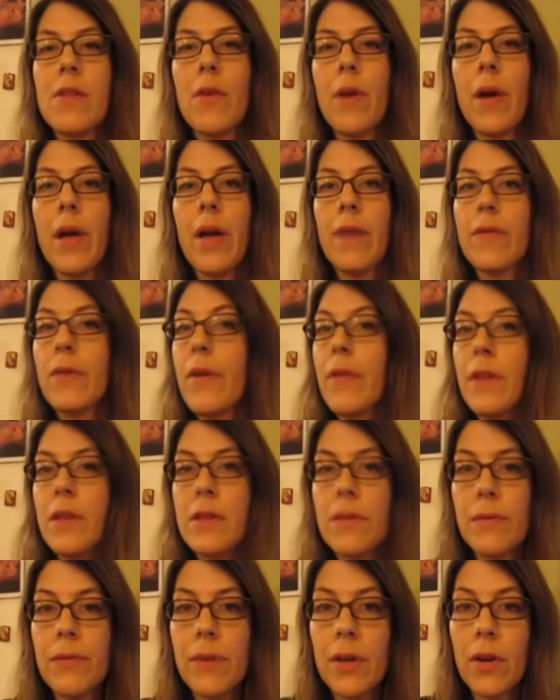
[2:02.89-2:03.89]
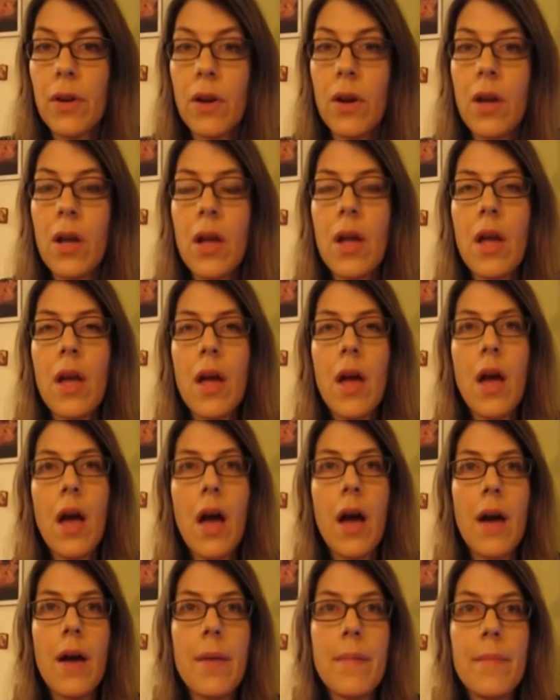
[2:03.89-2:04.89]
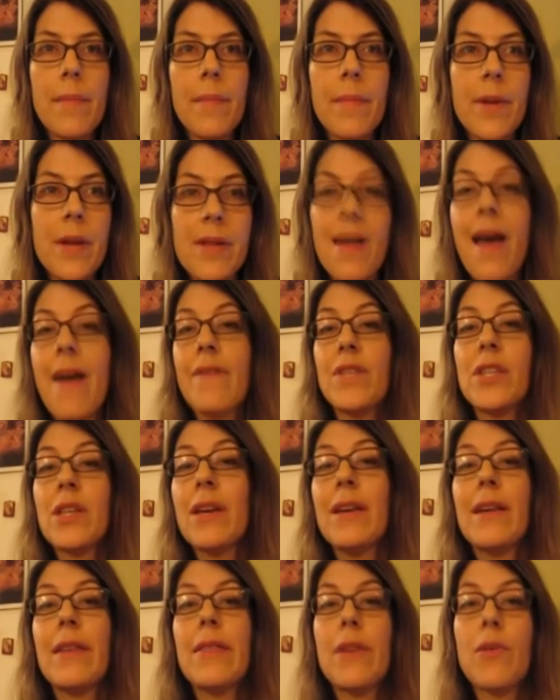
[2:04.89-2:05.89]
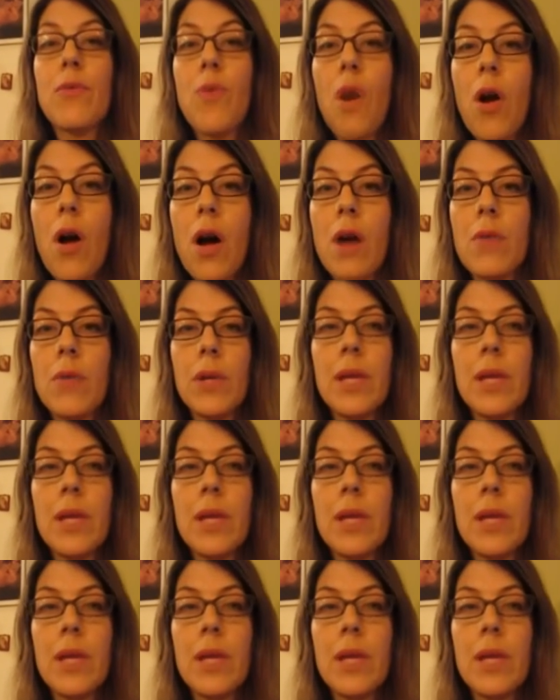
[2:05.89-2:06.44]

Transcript: so I have nothing to fear, because I haven't done anything wrong,